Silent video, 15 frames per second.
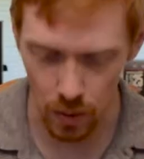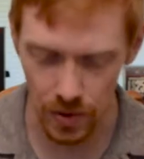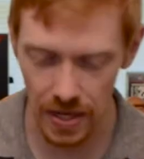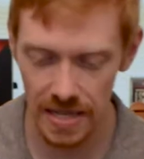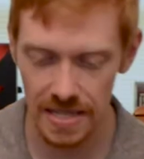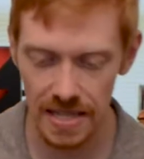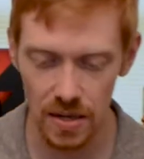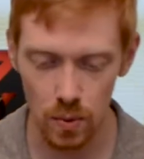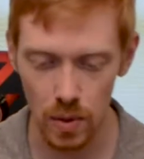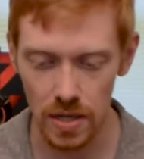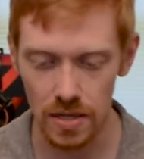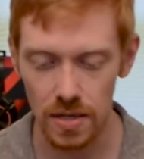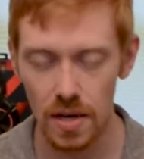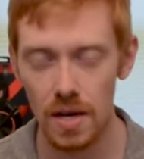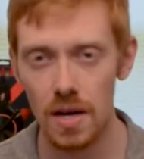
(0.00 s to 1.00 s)
what they did
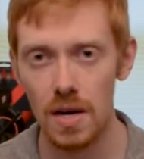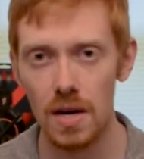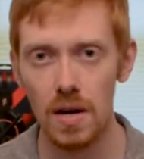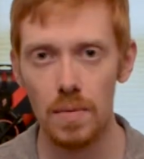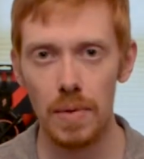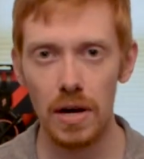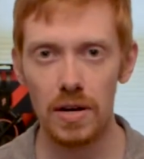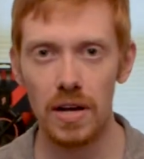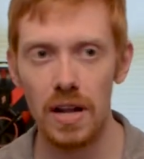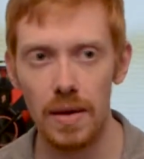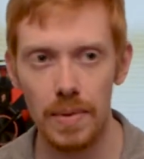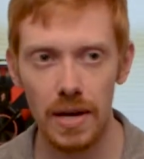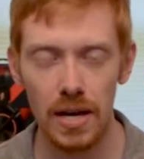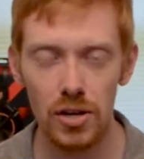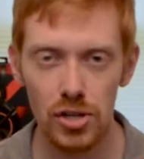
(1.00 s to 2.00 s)
was,
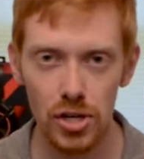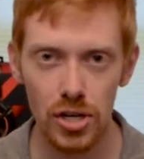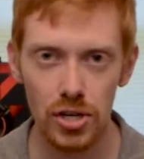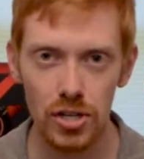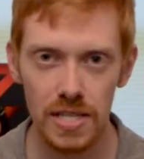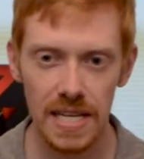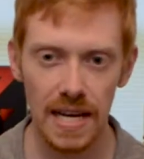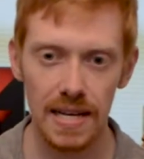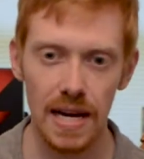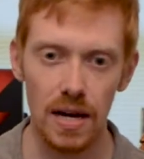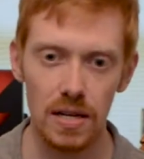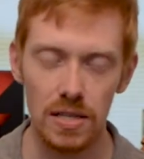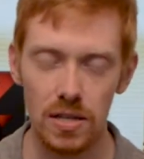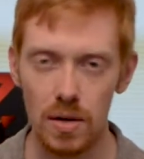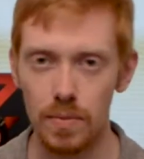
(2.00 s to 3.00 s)
Beyerdynamic engineers sat down
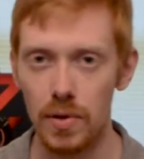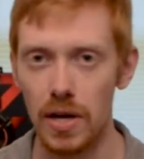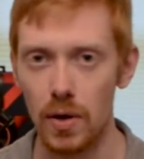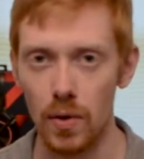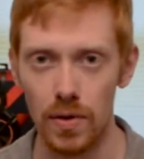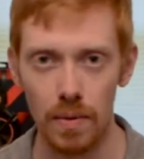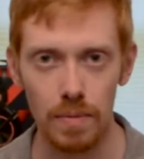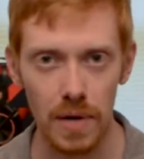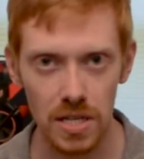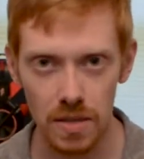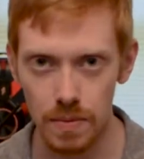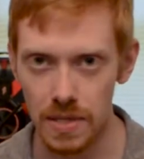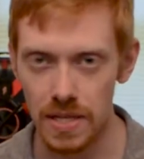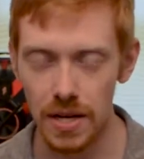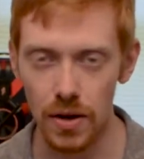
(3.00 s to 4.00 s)
and started playing with a bunch of
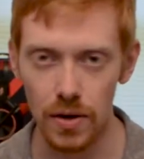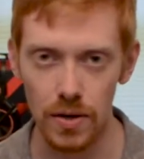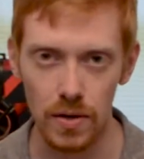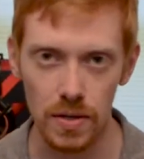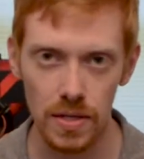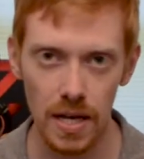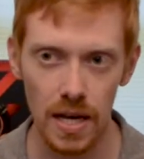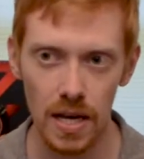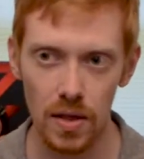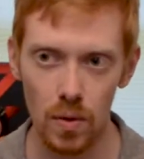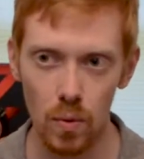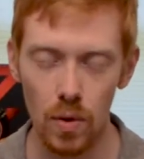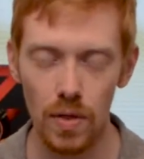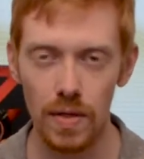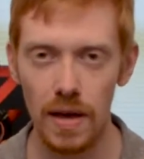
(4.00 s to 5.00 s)
materials, and the
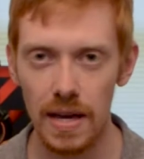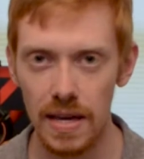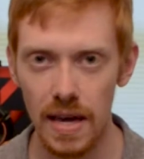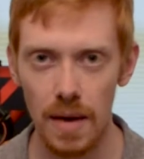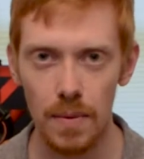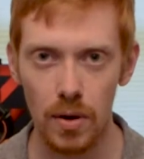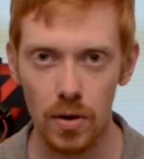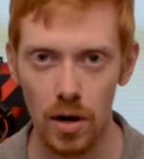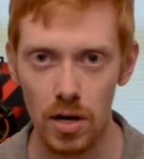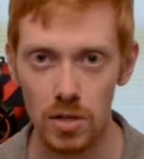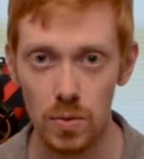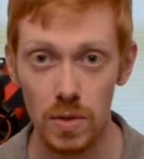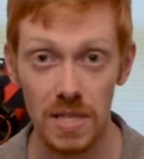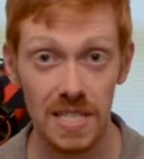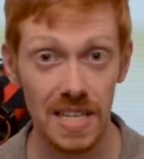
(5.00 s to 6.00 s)
one they came across
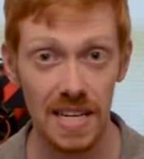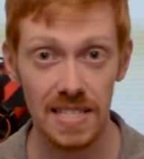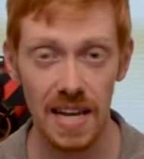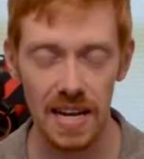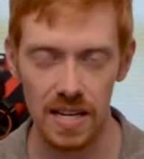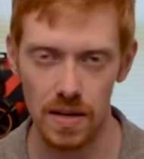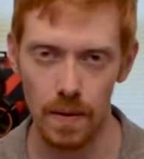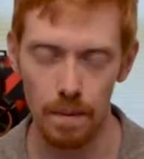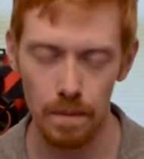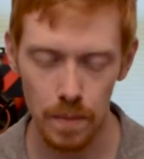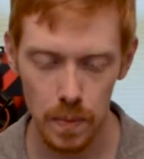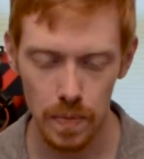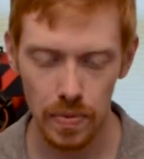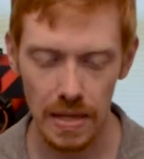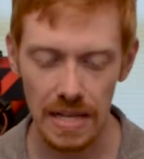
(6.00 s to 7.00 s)
was titanium.
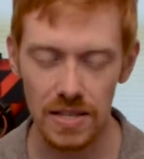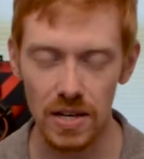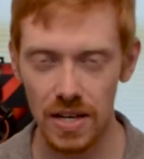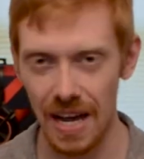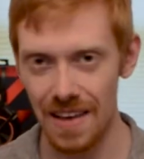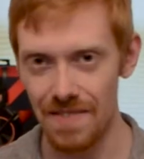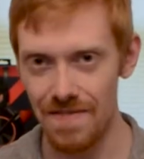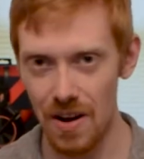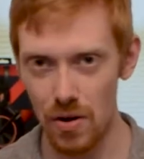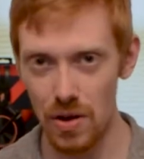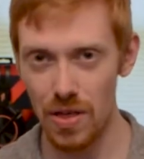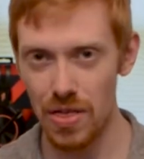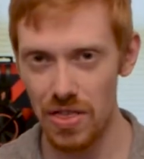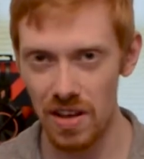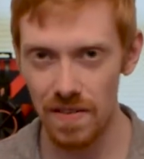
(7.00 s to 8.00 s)
They took a very
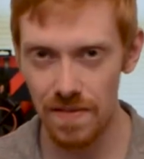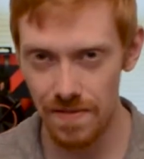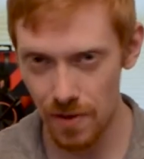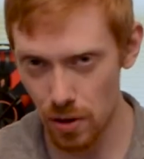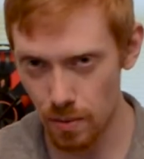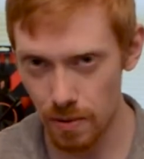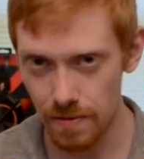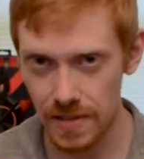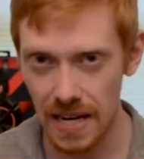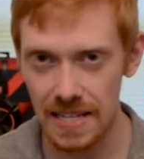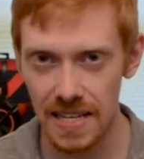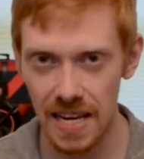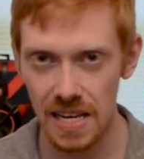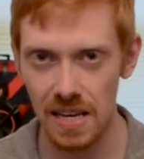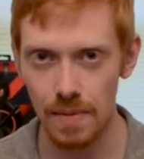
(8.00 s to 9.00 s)
thin film of
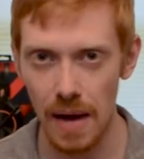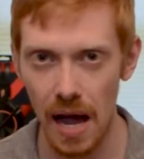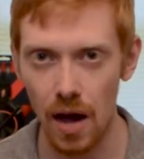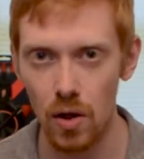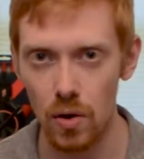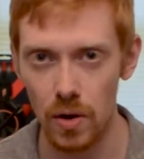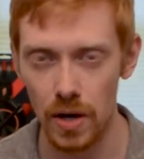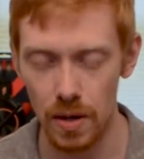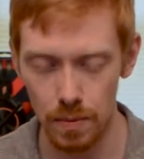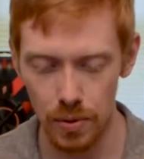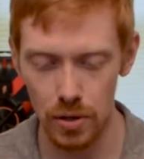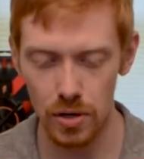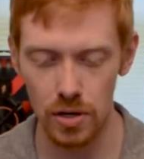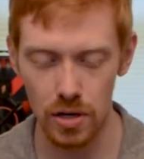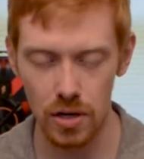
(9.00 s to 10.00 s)
titanium alloy and put
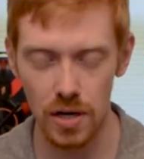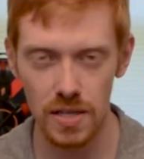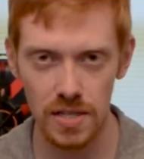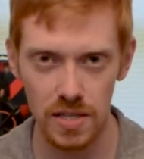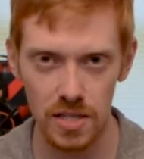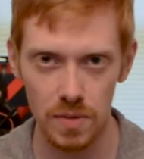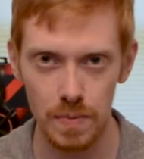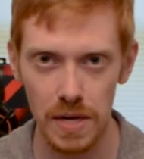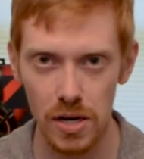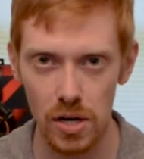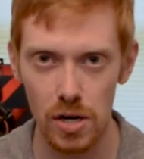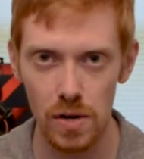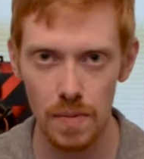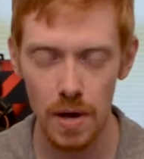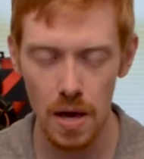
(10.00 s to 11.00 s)
it across the
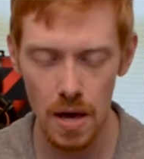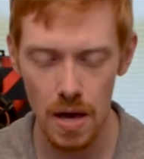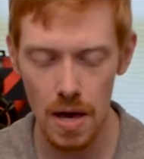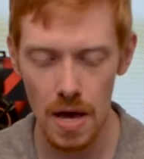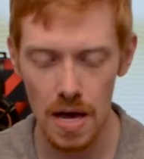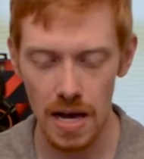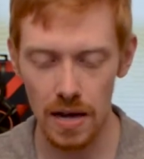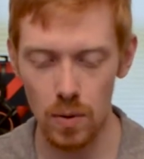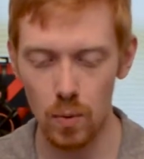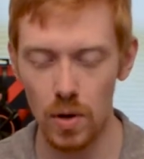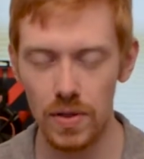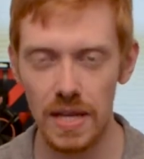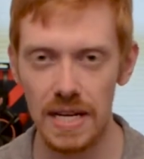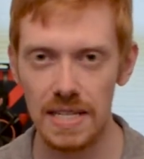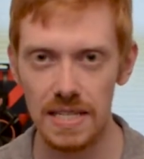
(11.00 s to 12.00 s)
speaker, and what
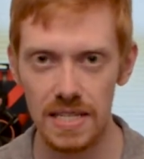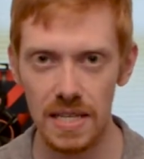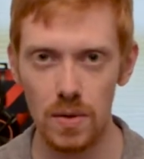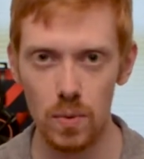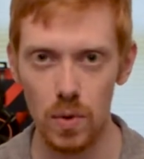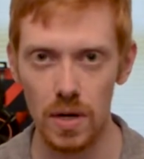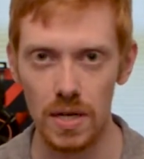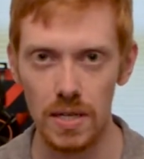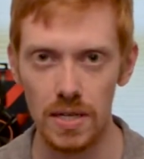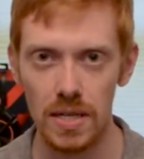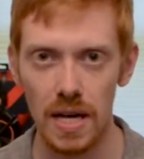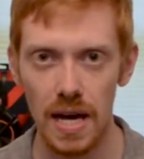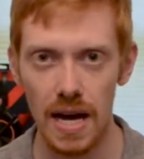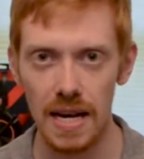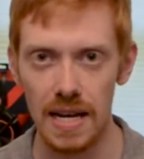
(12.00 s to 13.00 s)
that did was
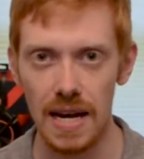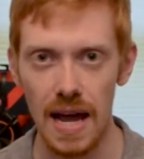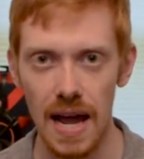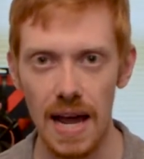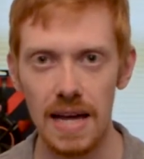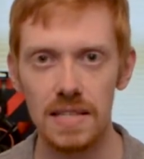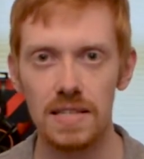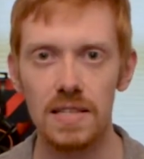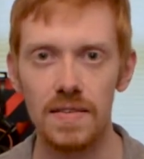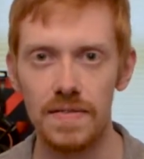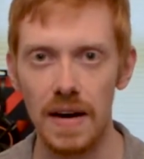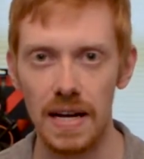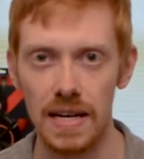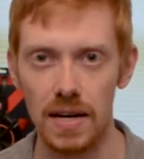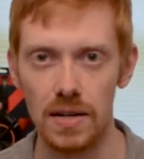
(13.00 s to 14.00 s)
it enhanced the
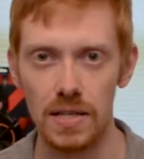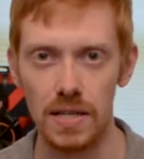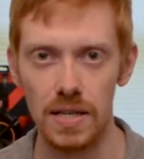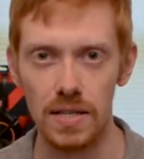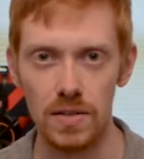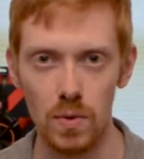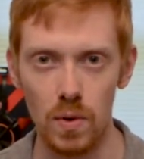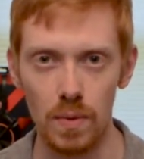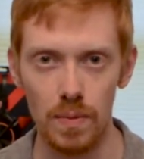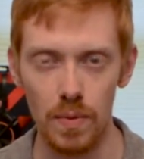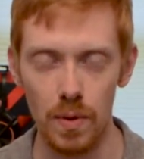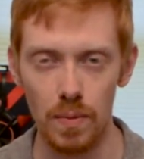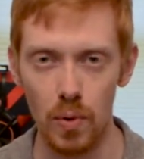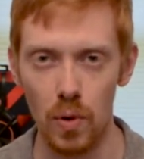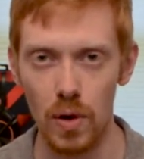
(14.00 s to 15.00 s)
fidelity to the
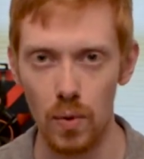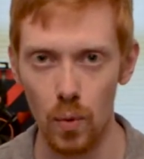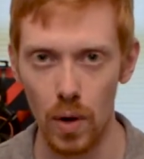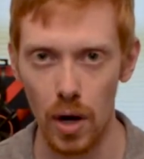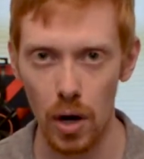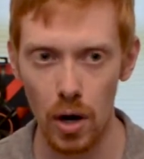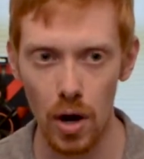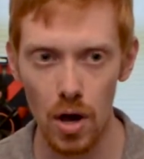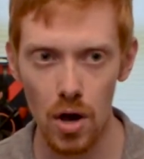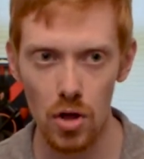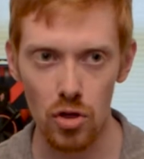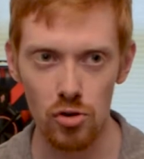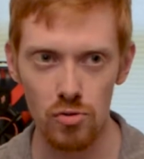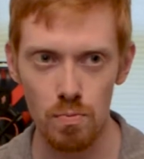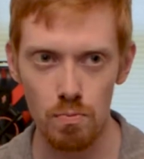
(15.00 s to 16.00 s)
point where
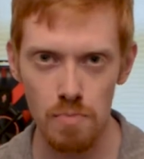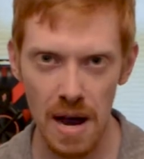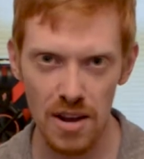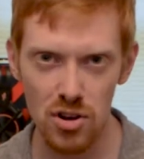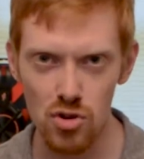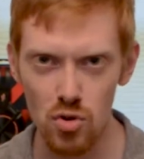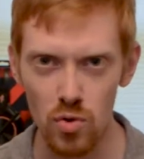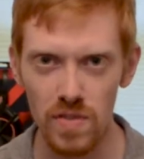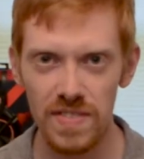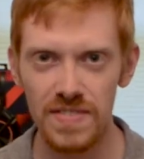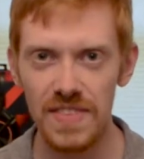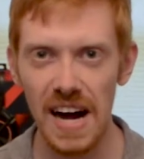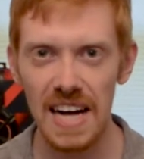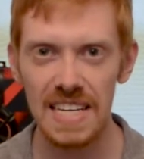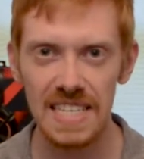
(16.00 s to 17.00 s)
those minute
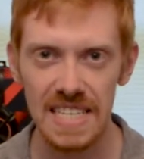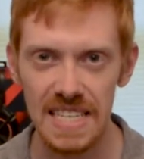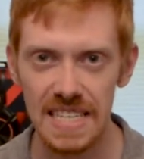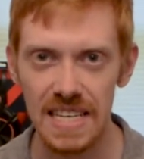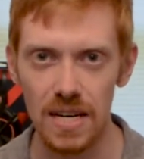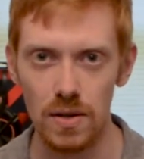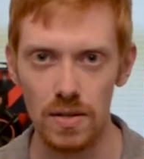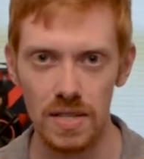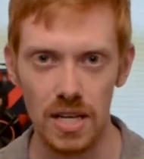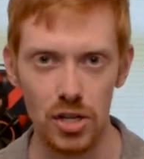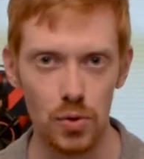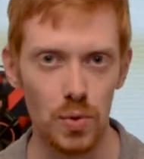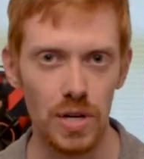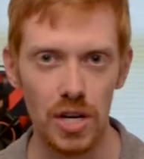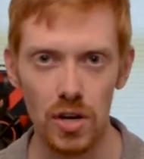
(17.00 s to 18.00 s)
fine details that you
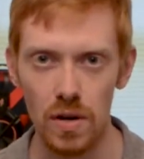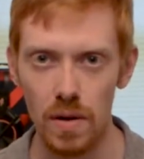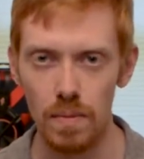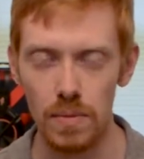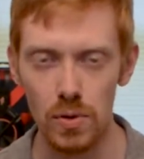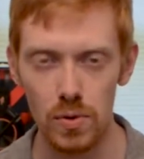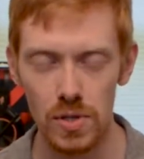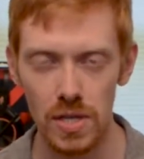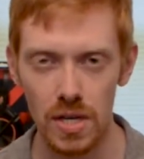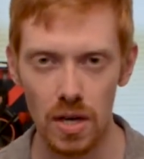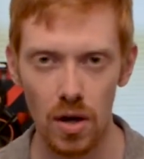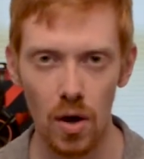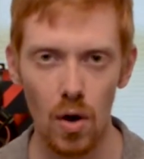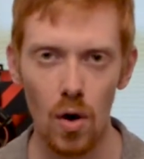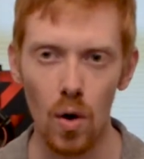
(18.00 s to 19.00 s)
would hear in music
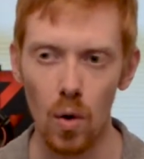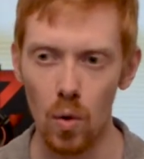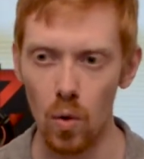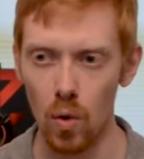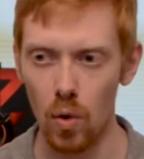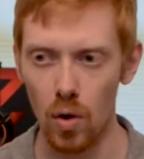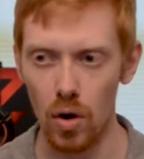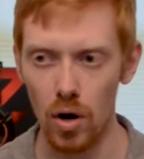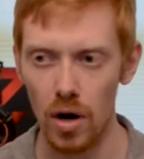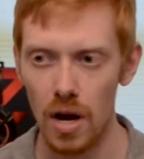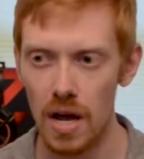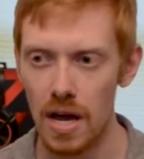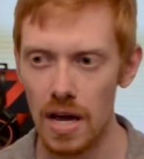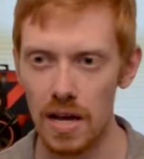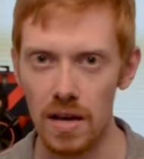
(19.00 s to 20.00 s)
or
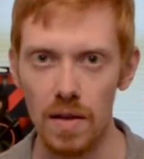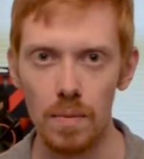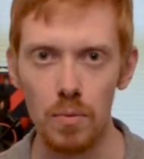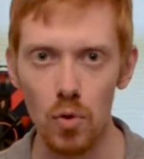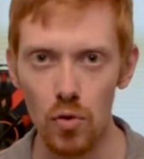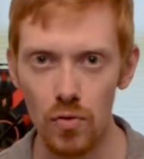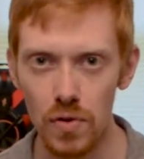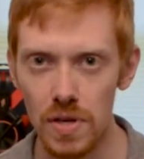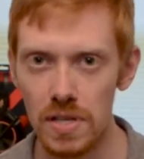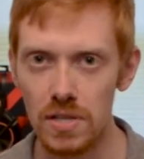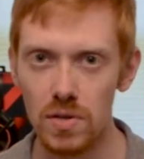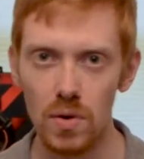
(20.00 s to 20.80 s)
in movies